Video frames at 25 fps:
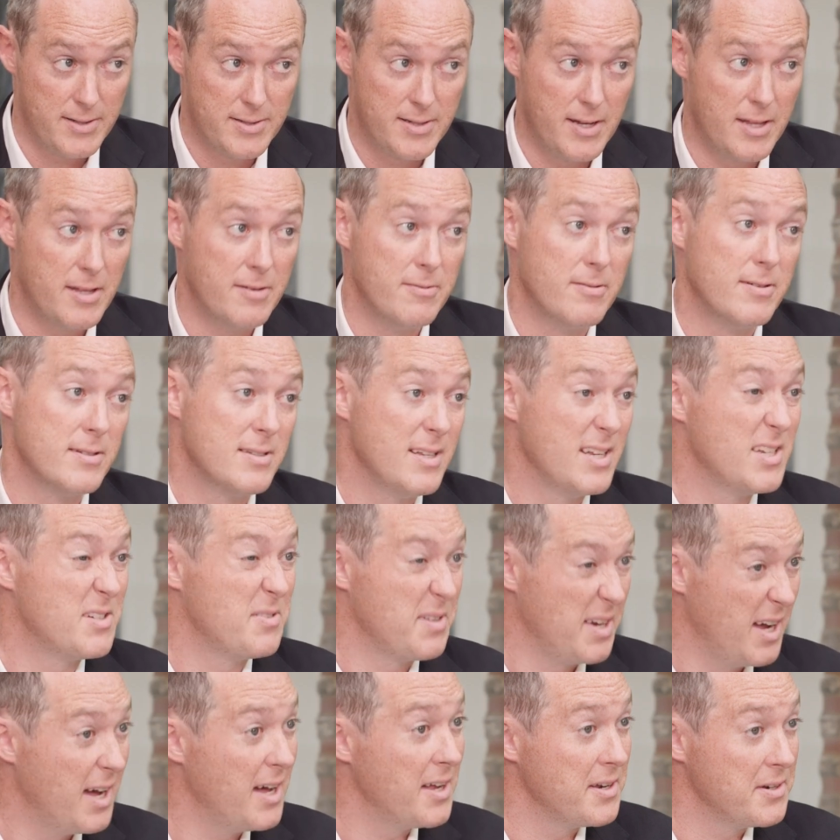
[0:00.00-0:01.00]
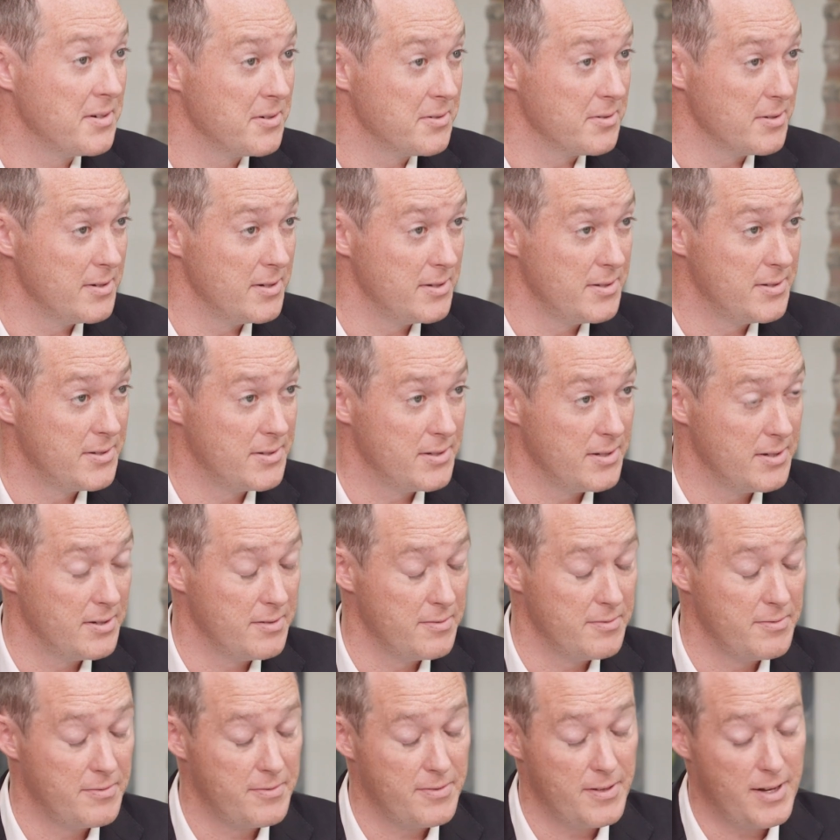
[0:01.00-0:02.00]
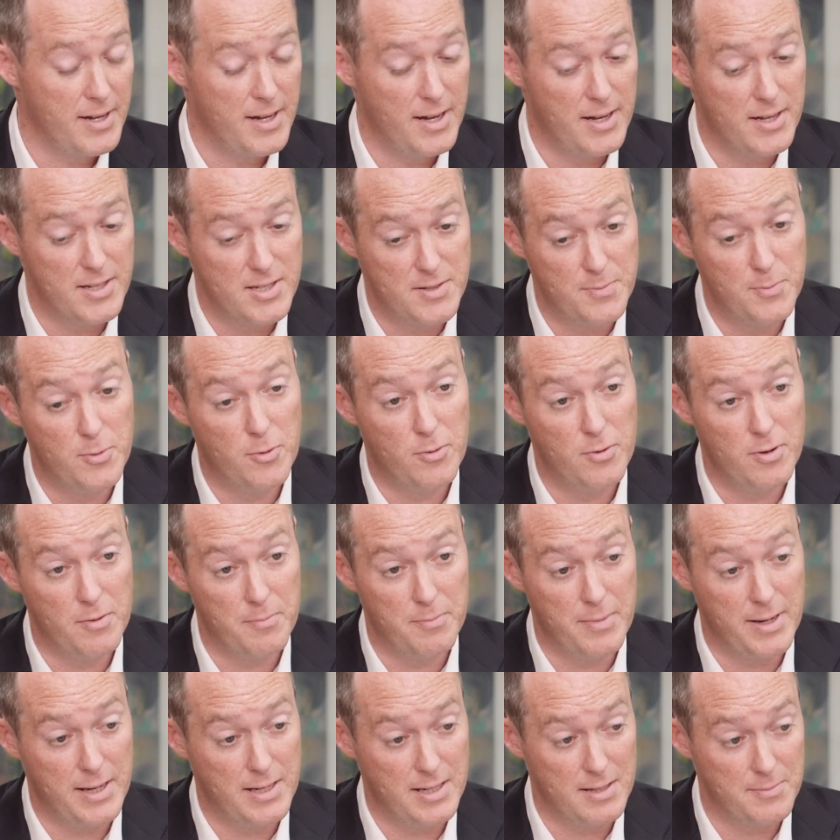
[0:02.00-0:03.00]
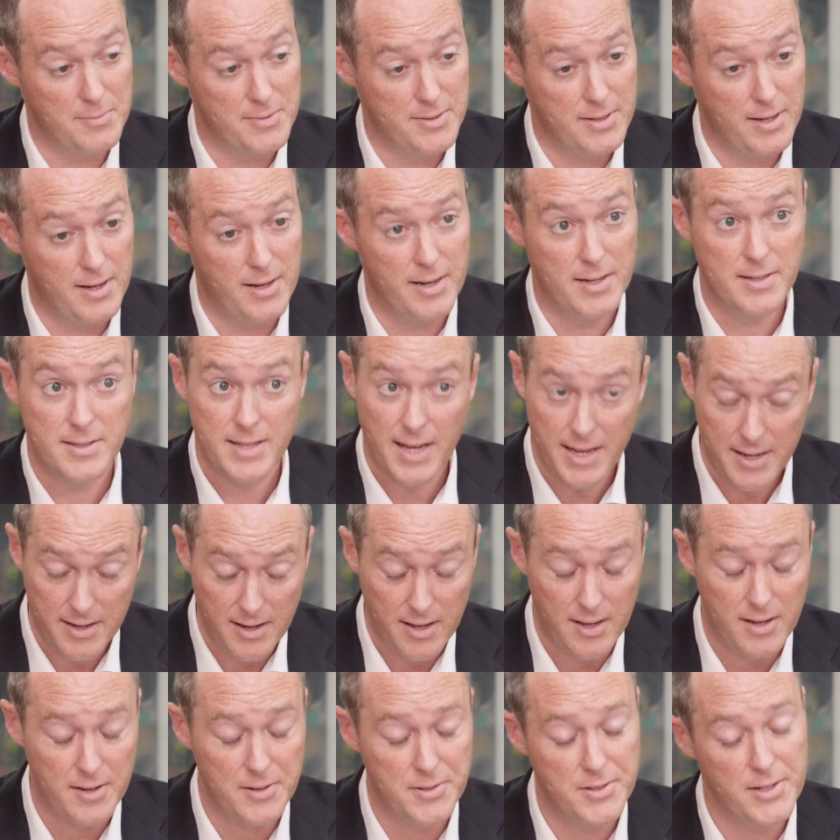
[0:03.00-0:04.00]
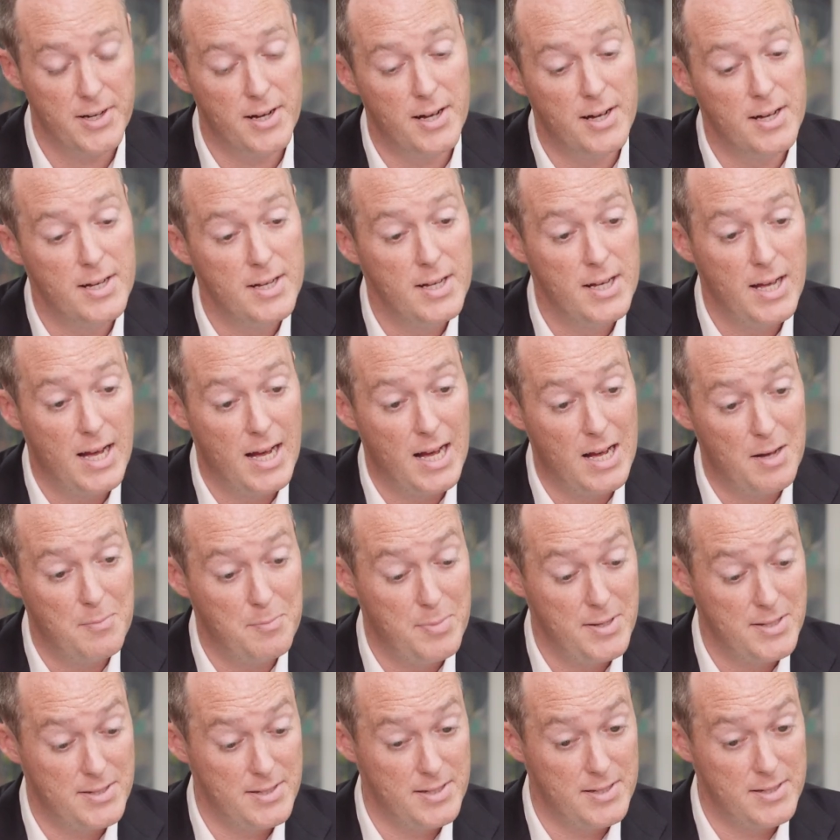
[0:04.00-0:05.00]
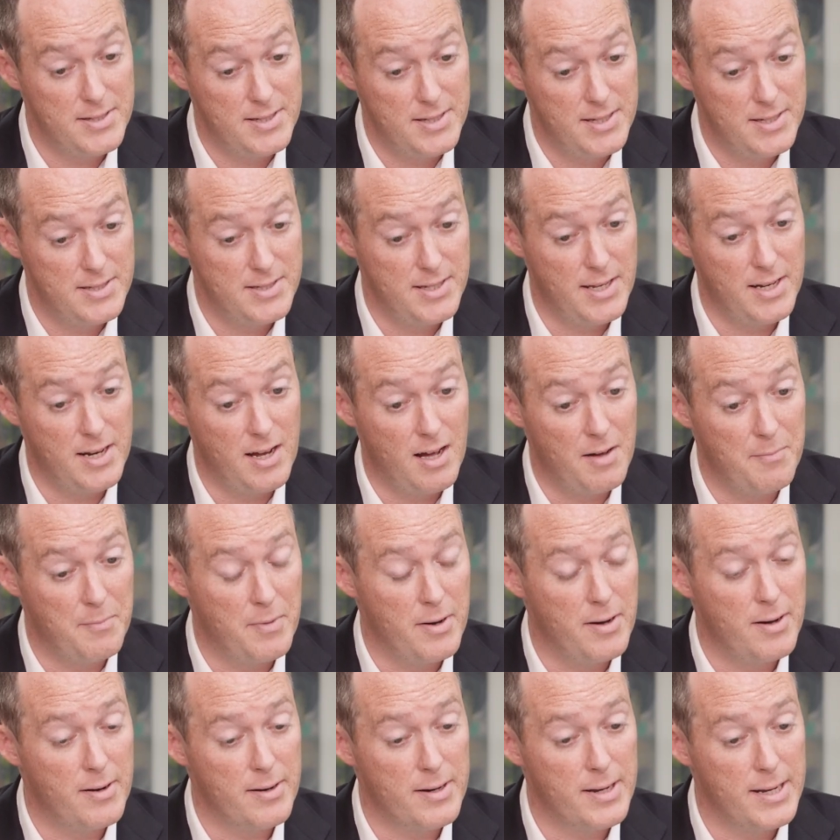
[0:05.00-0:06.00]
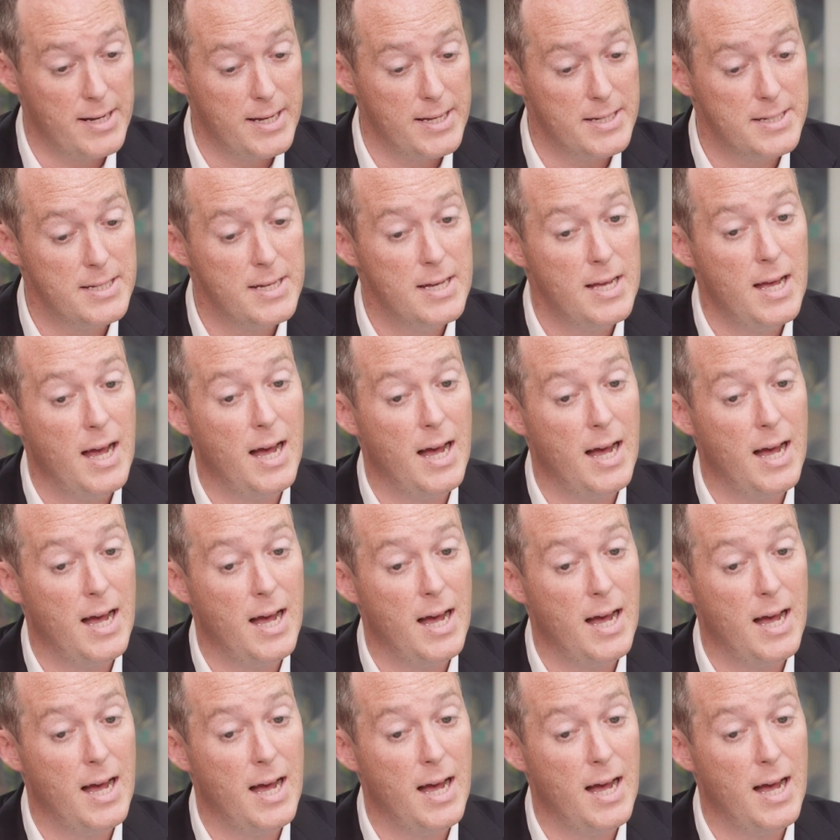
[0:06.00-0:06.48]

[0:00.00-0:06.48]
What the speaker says: So there is literally hundreds of small and medium-sized and larger businesses in our market.